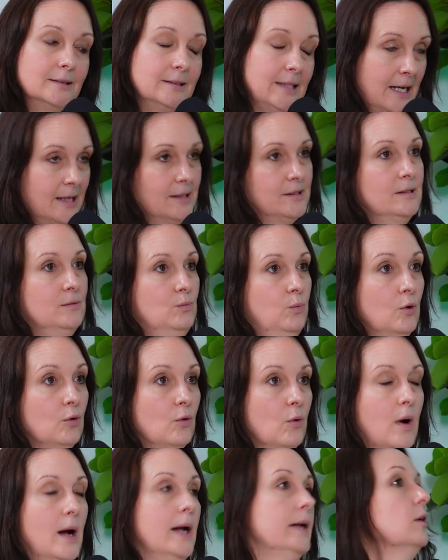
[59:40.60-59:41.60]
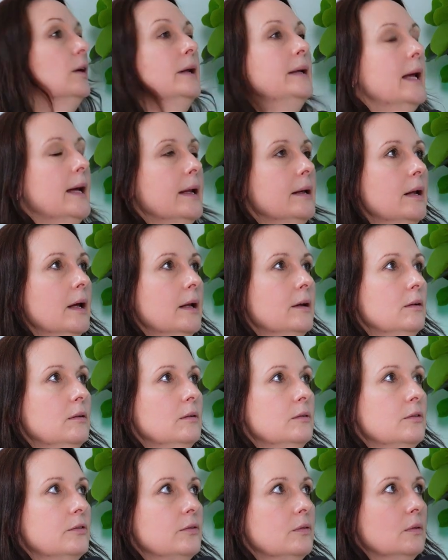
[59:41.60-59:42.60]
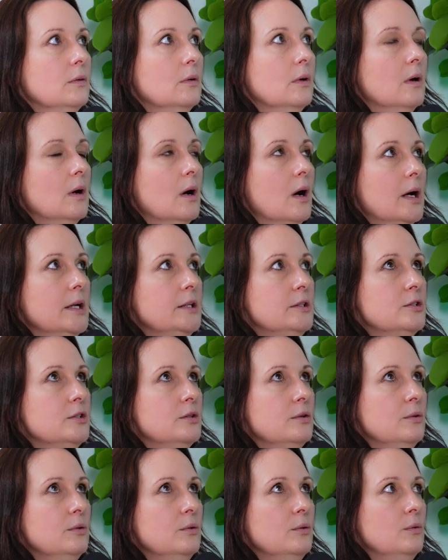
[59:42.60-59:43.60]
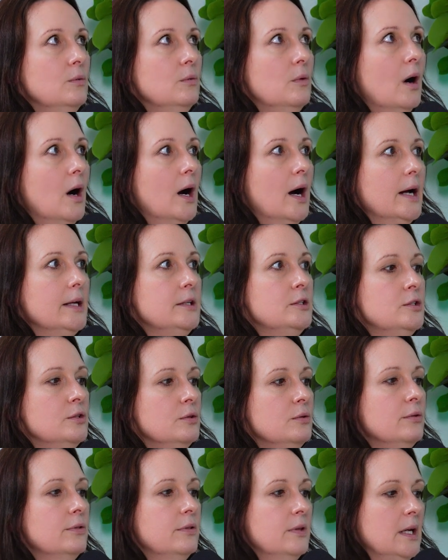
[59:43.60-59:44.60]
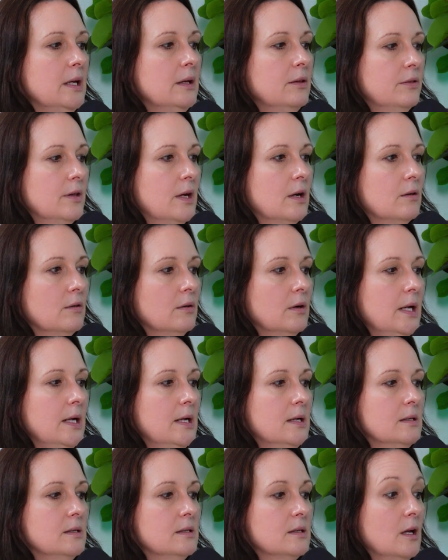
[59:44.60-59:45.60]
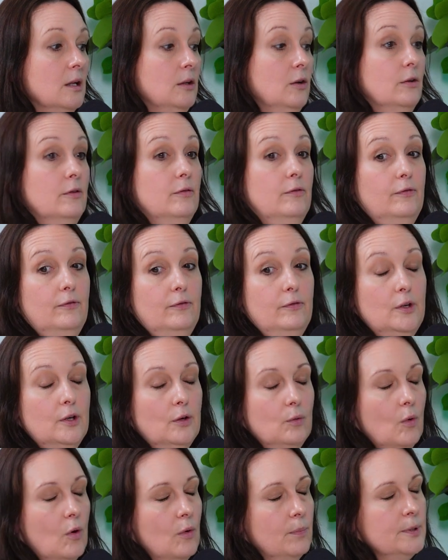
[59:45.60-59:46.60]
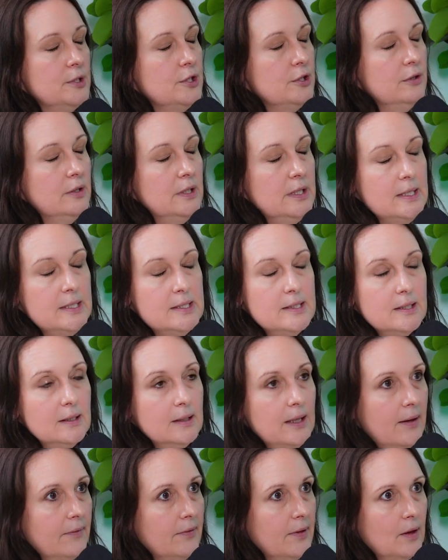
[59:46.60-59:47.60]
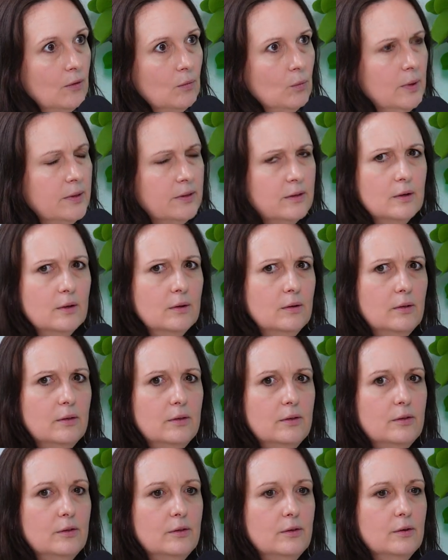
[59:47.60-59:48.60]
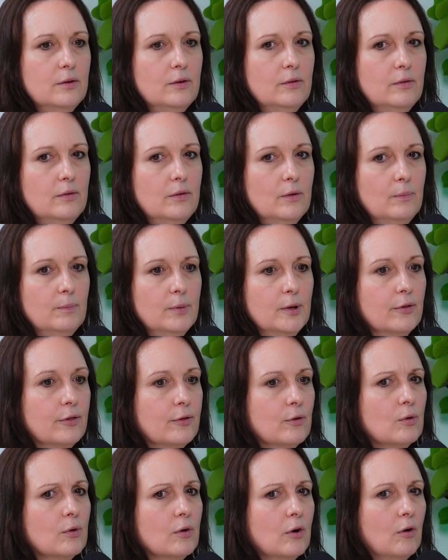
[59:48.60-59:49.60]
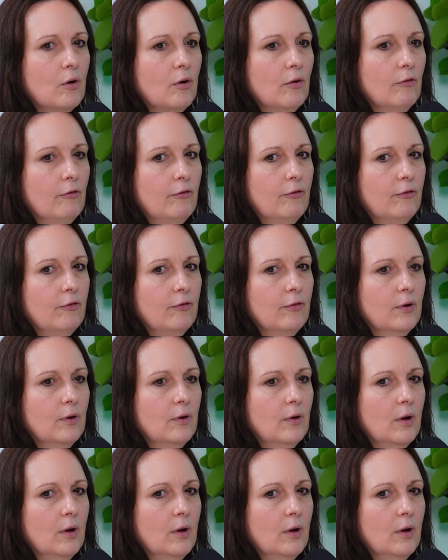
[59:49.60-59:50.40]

Yes, well, quite. And I do think there is a lot of, opportunity still out there with the plethora of